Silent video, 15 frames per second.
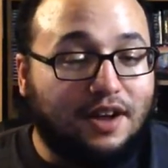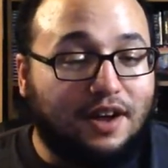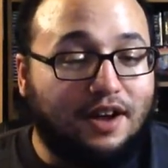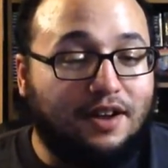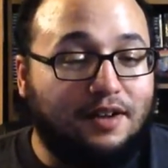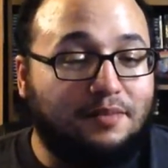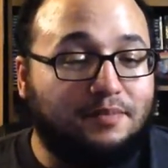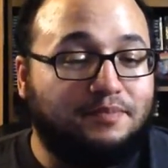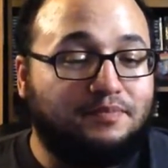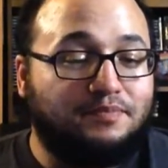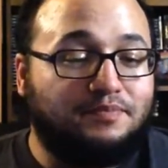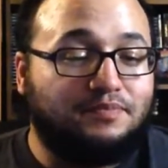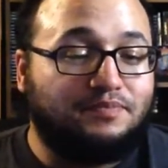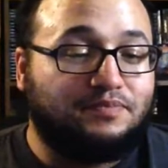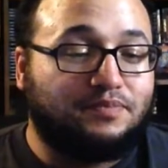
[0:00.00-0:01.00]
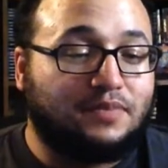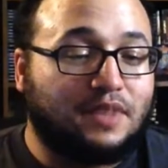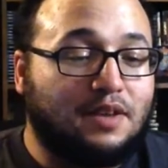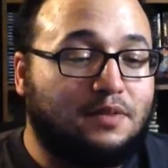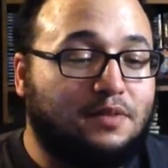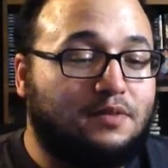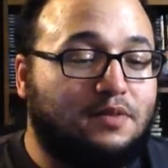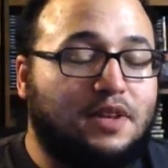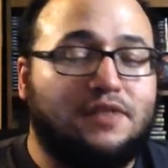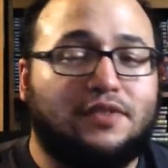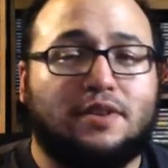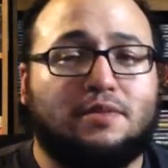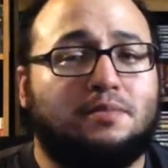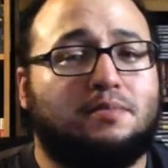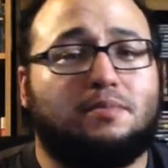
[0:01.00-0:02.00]
Um,
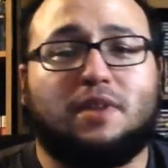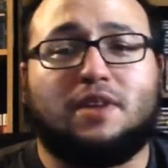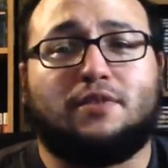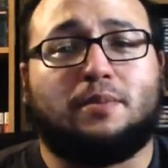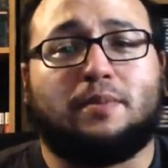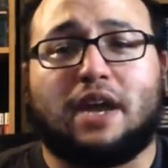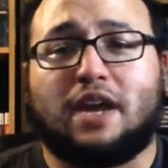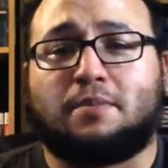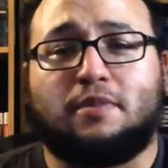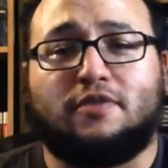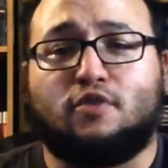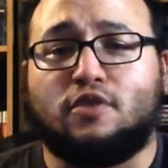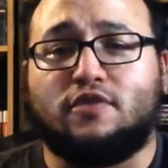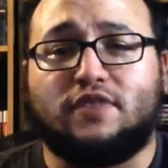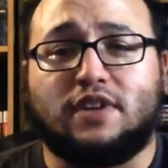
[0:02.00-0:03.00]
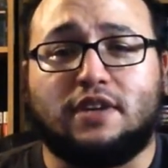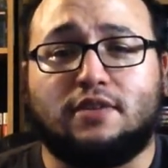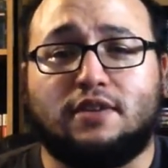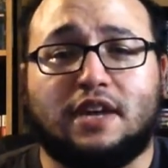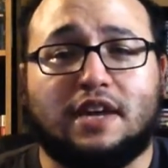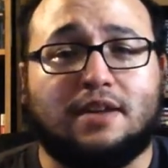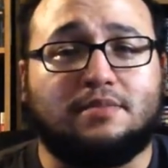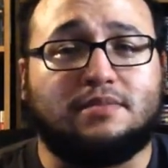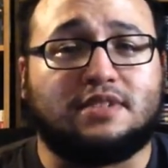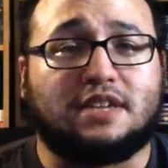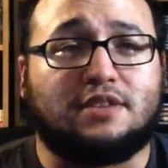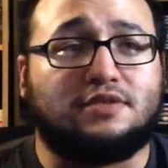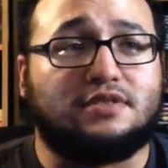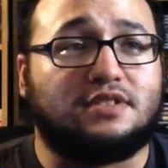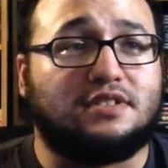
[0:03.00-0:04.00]
even even back before video games,
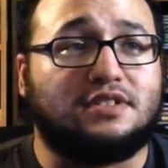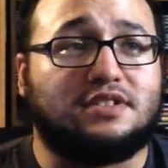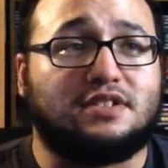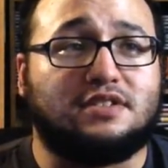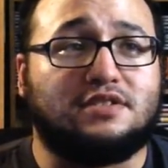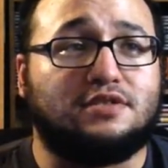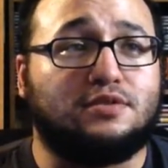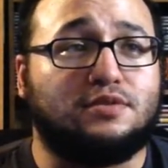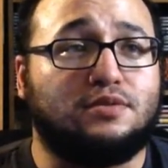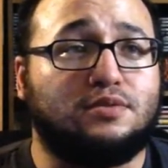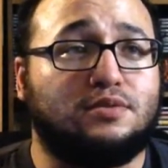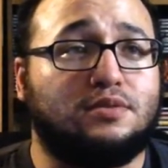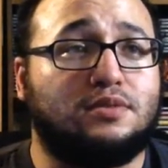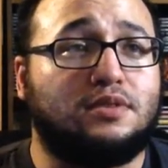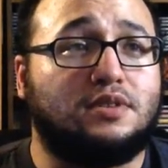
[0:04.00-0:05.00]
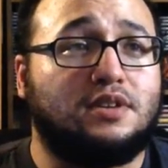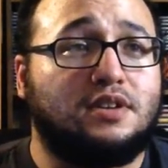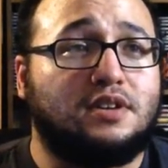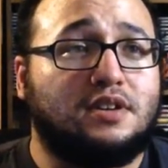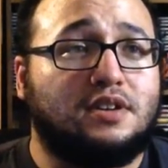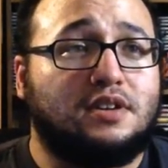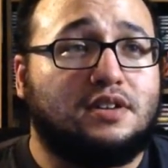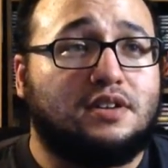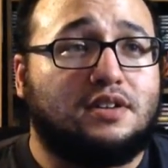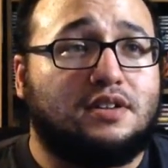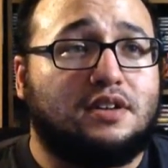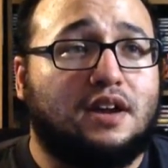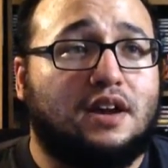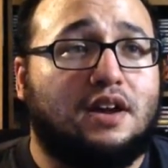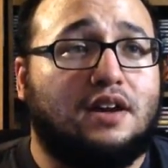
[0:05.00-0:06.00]
I used to listen to
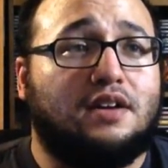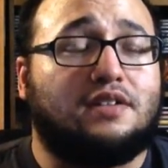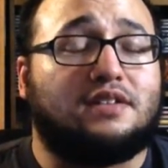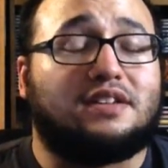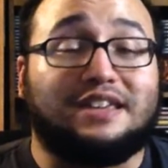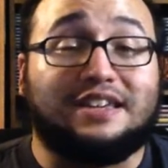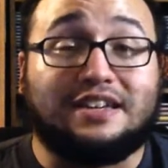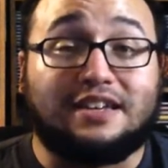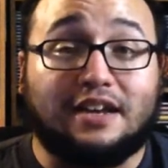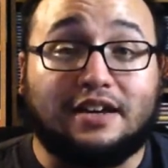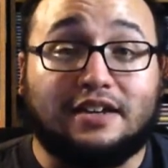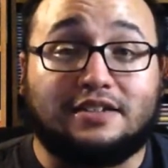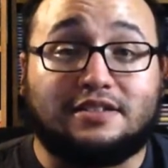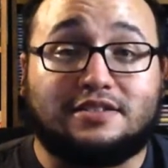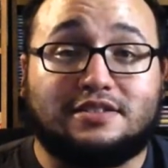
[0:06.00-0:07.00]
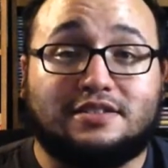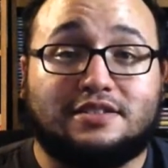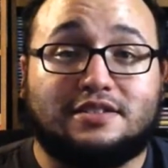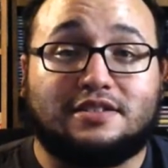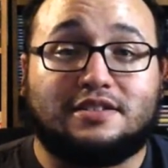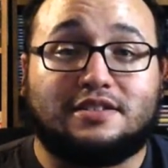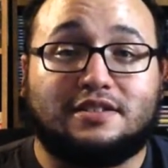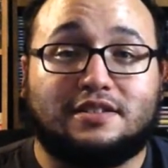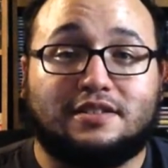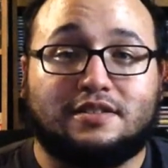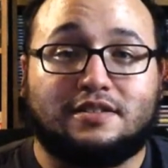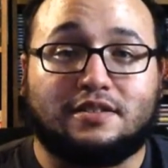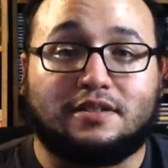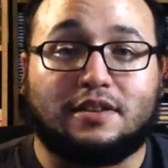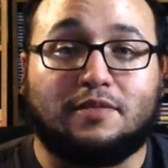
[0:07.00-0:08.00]
uh, Geek Nights.
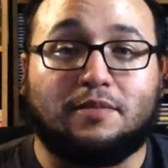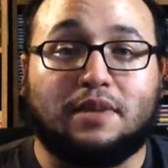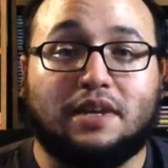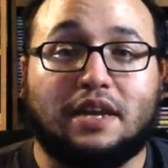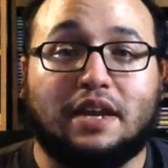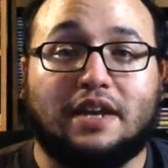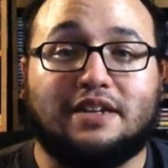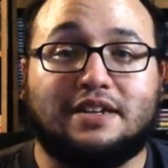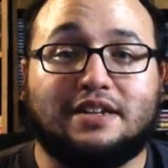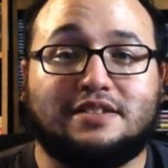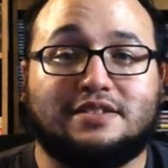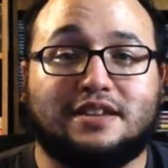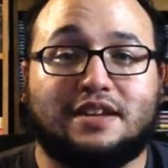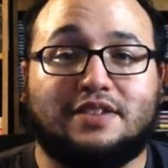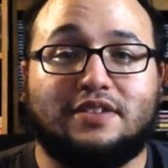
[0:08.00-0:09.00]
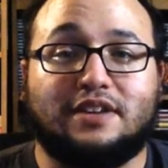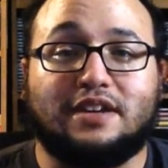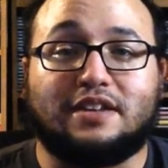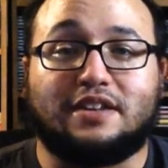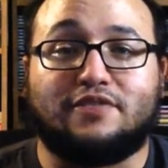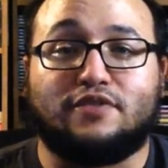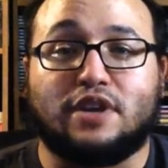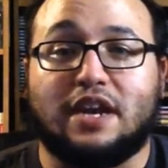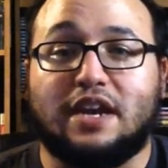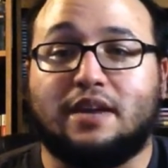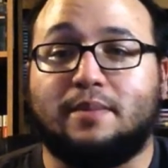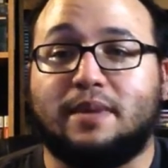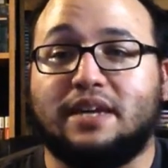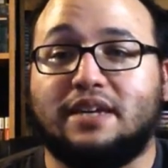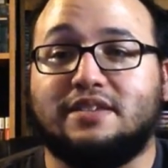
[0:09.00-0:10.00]
would uh, give me ideas on like different
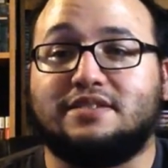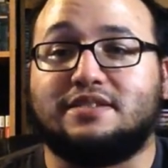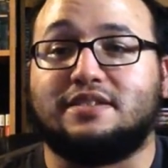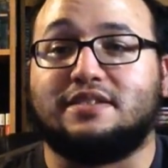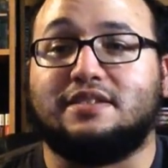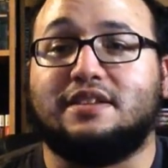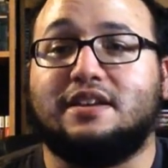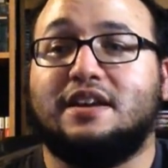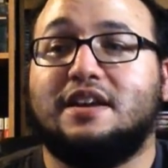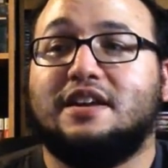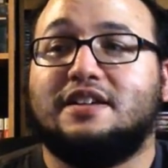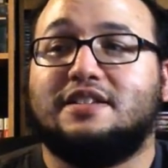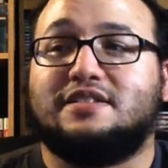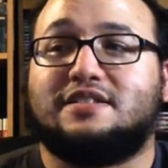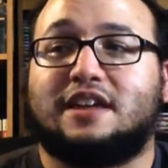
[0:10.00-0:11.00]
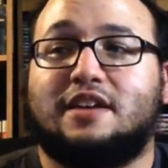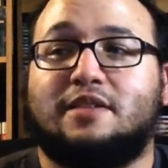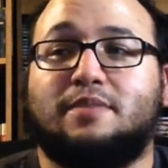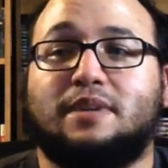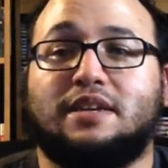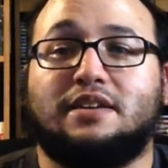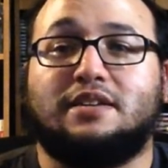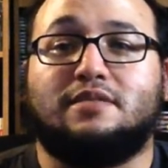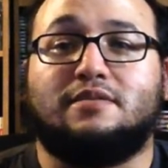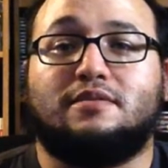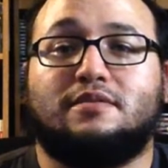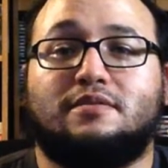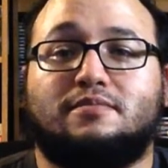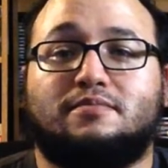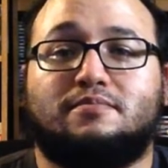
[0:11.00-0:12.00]
animes and just how to be
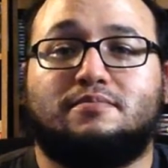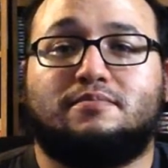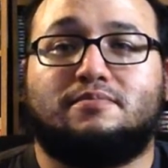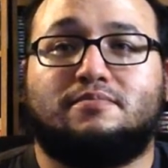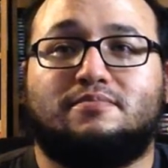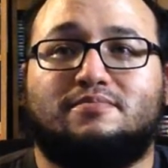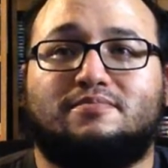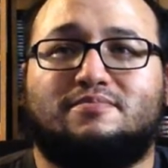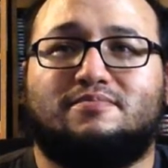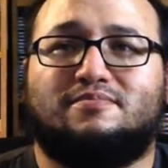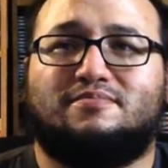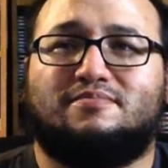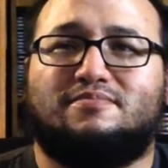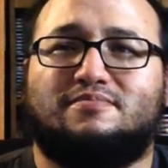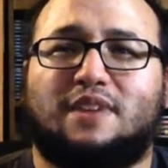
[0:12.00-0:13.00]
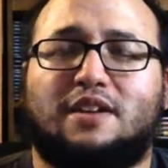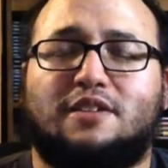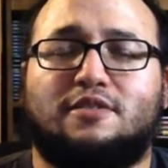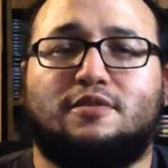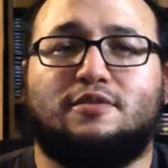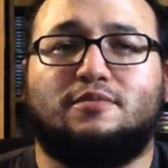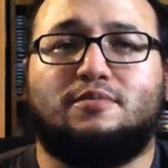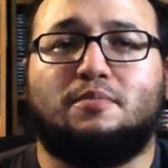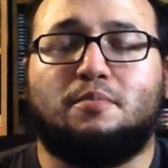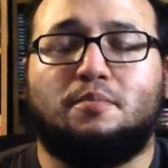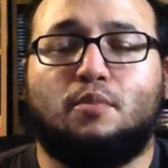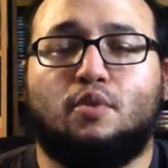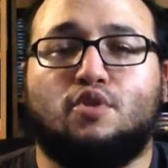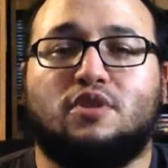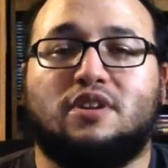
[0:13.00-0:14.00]
I don't know
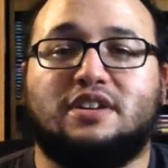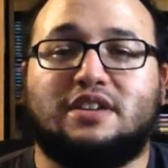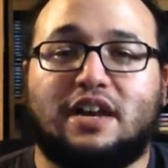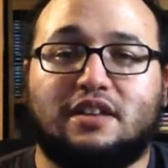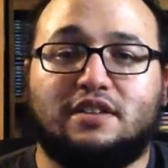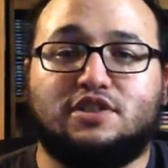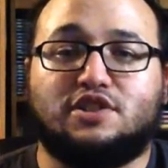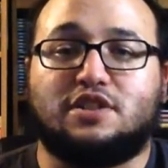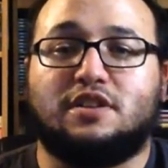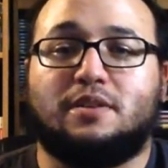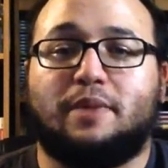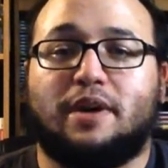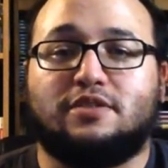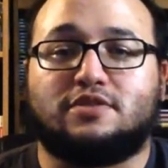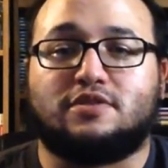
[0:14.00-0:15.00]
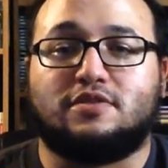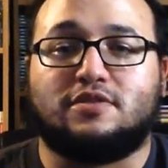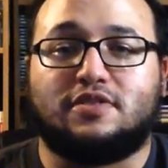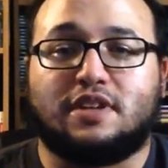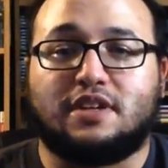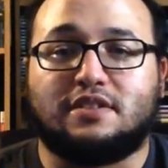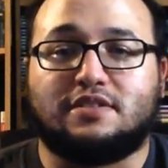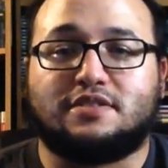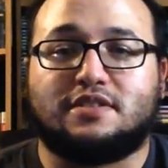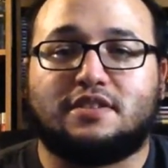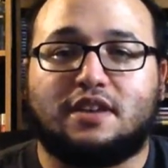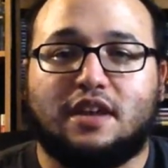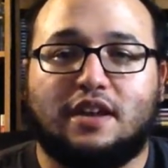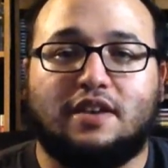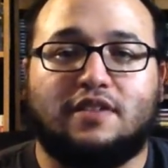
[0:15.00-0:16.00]
more intelligent about certain things.
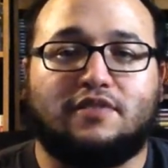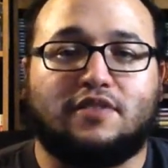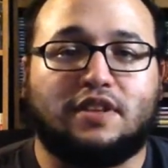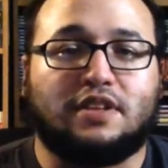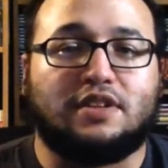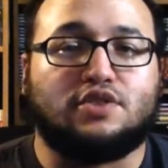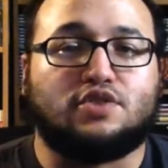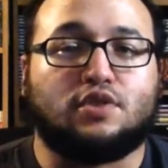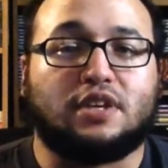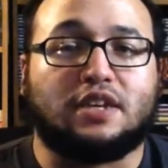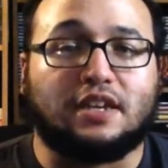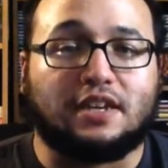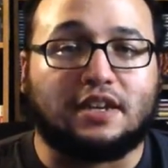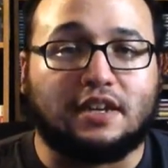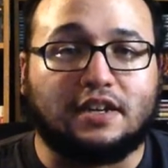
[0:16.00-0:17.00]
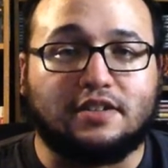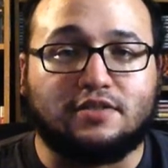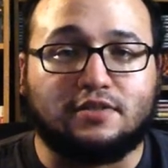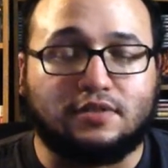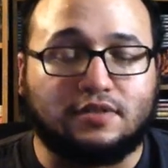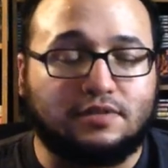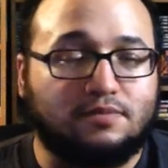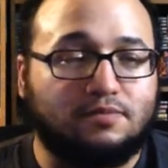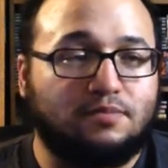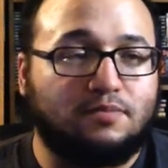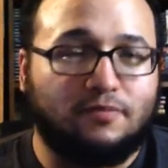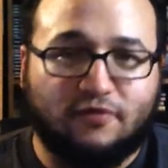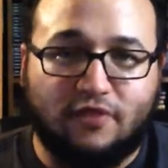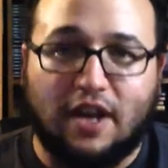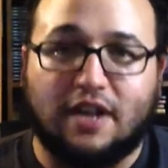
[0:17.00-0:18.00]
I really enjoy Geek Nights. You can
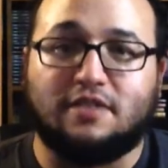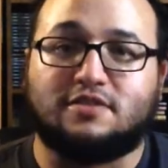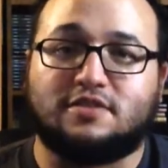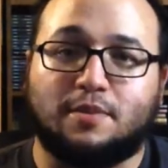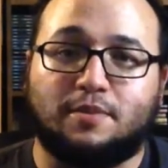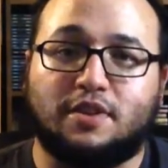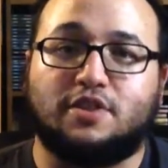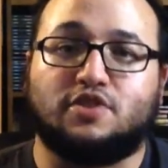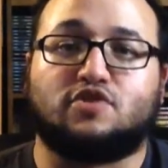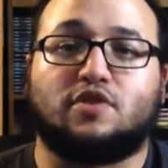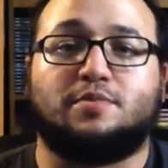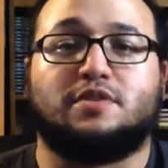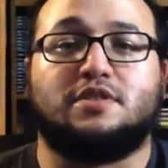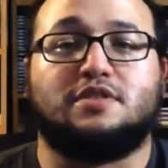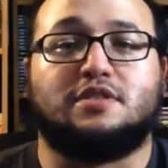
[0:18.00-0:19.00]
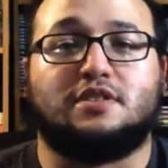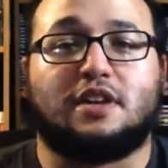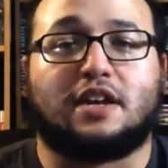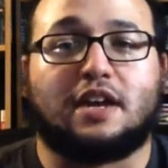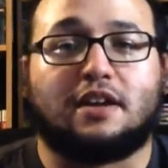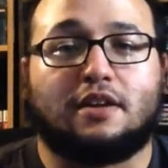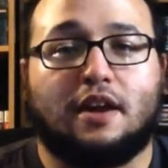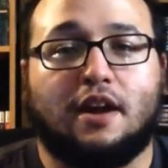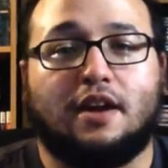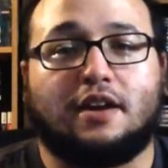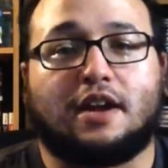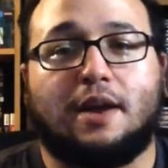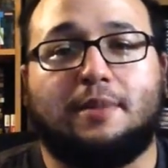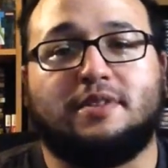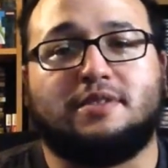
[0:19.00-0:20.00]
find some of the descriptions in the uh,
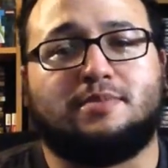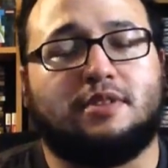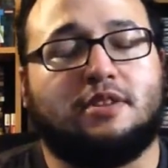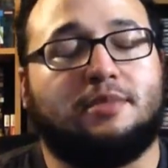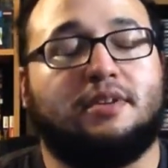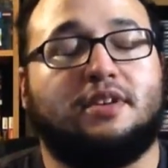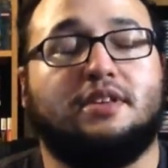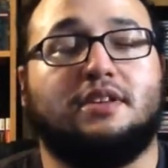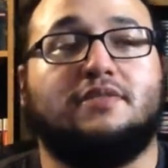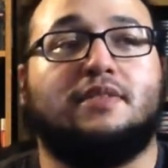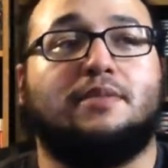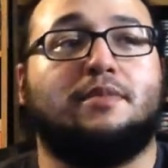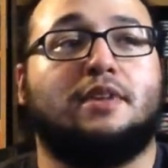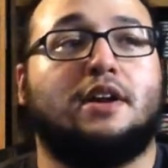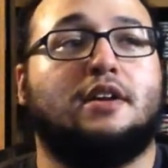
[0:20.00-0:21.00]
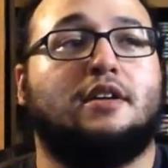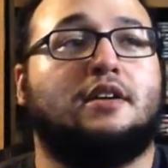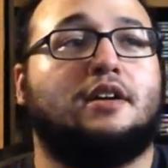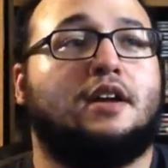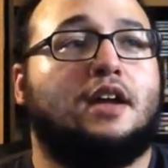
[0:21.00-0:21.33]
comments below. I'm gonna leave them there.